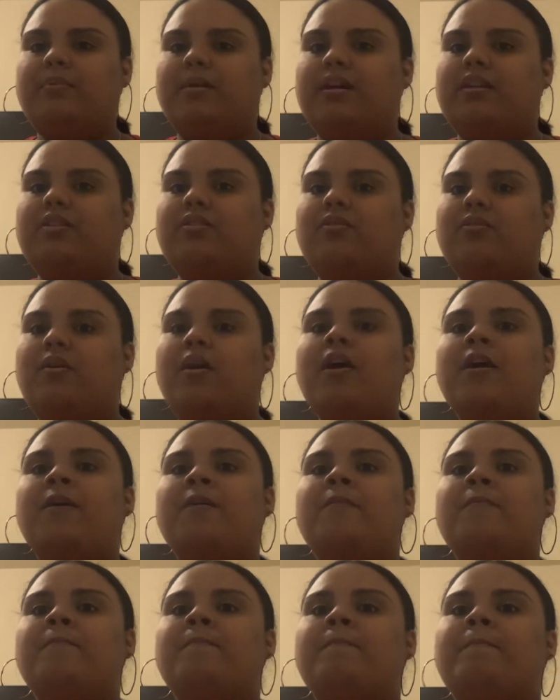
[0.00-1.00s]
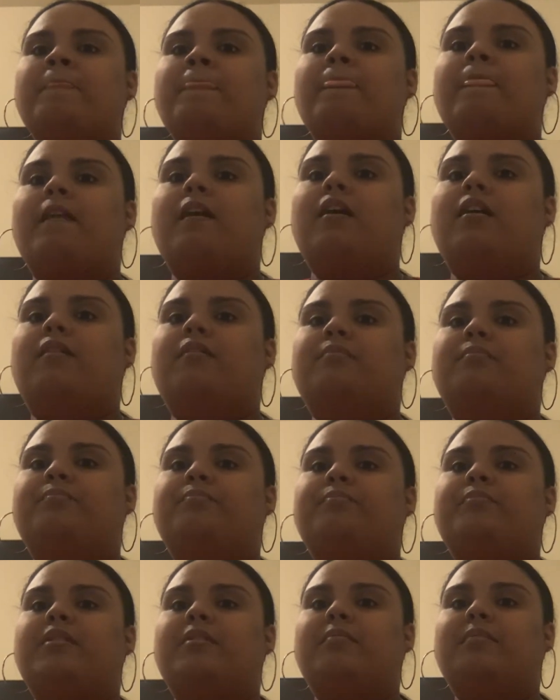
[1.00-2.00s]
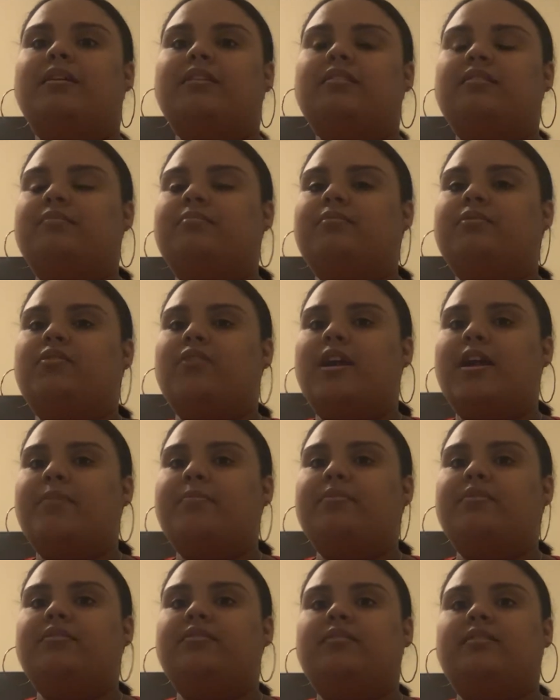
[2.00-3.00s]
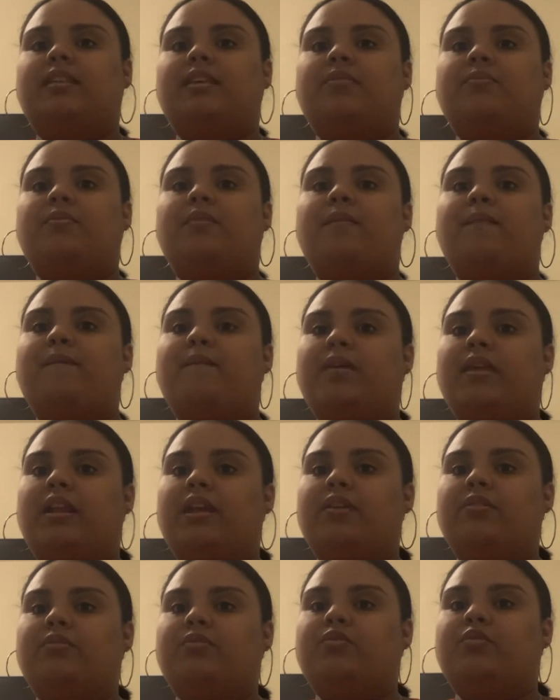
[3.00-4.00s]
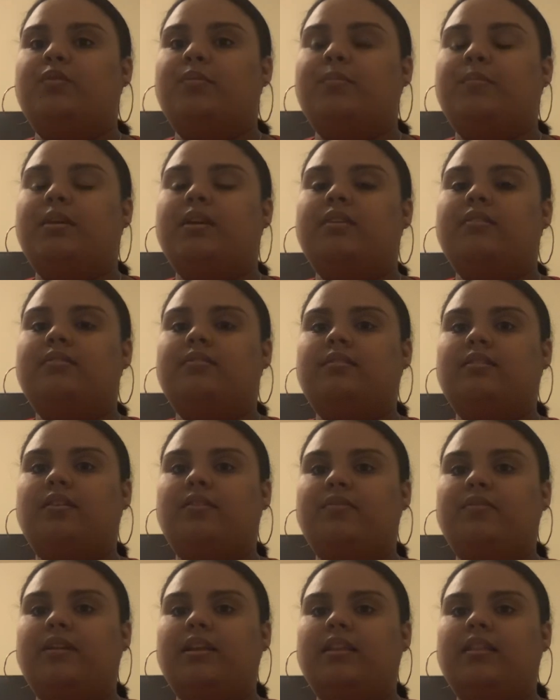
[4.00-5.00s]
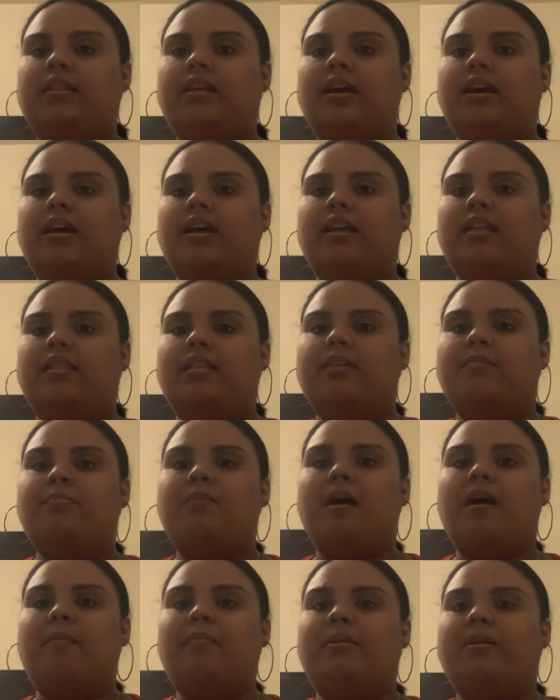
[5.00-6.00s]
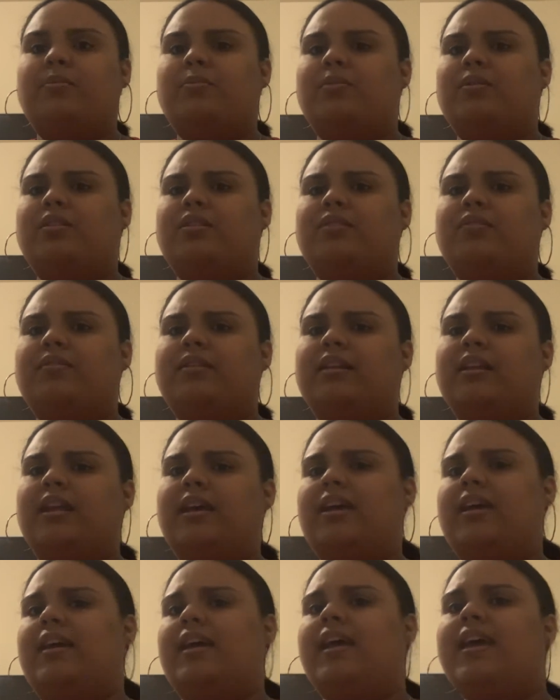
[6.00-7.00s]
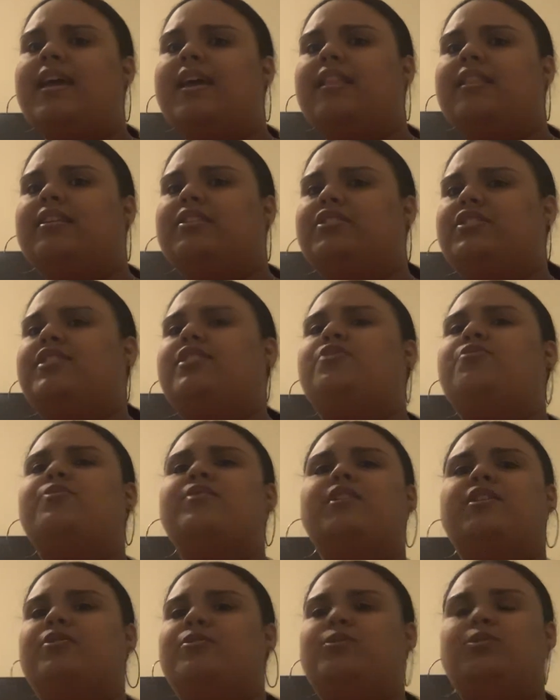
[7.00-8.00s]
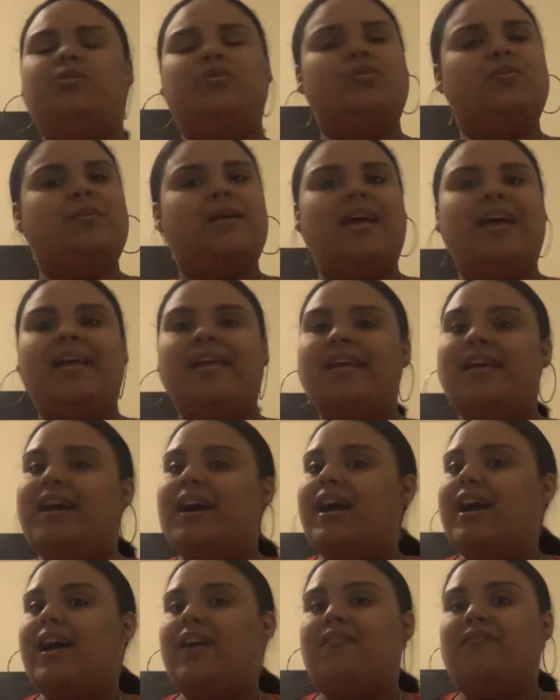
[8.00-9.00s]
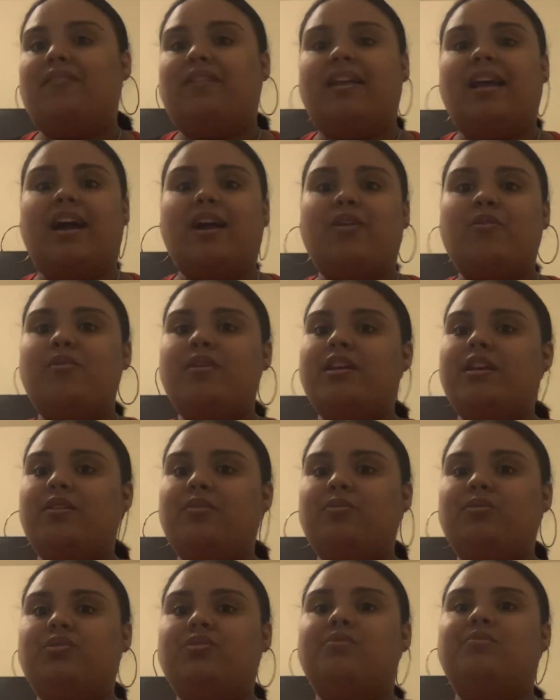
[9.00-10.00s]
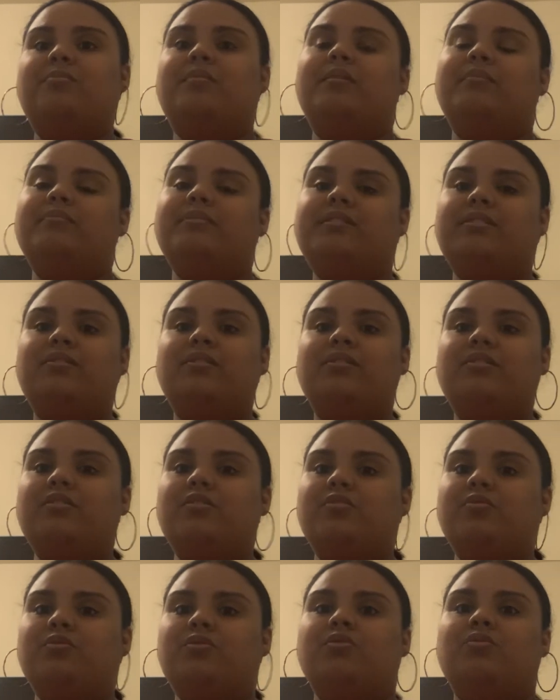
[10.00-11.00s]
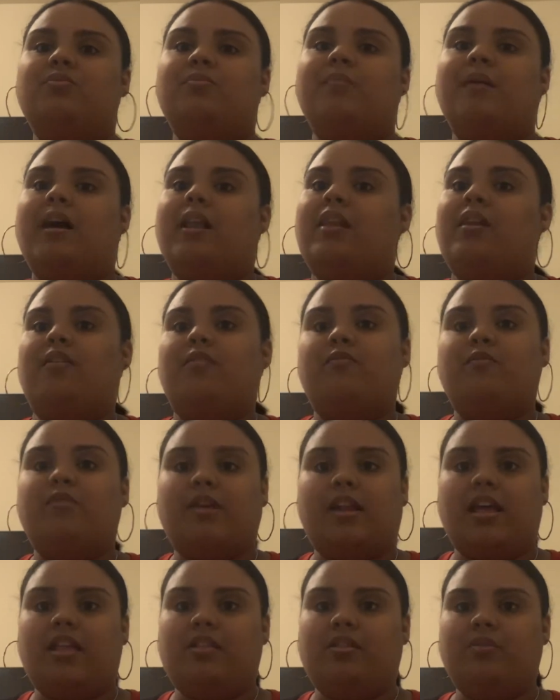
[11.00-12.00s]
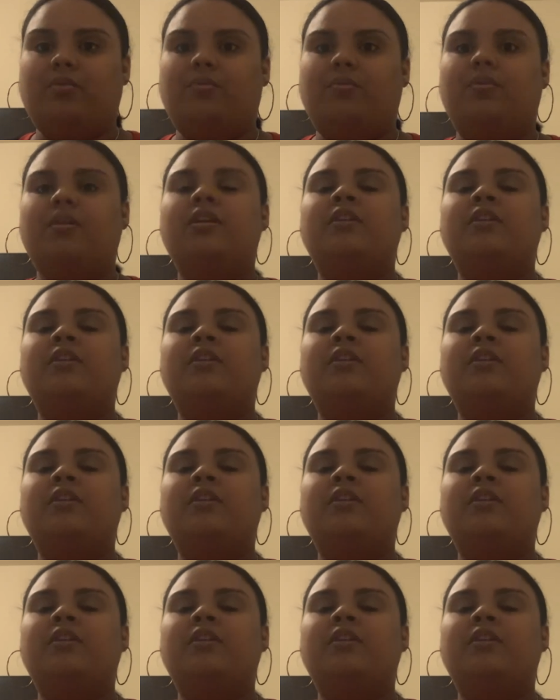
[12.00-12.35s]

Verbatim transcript: I know um my subscribers they want videos from me and stuff like that and they probably wondering like hey did she quit youtube i have not quit youtube i'm still on youtube i love what i do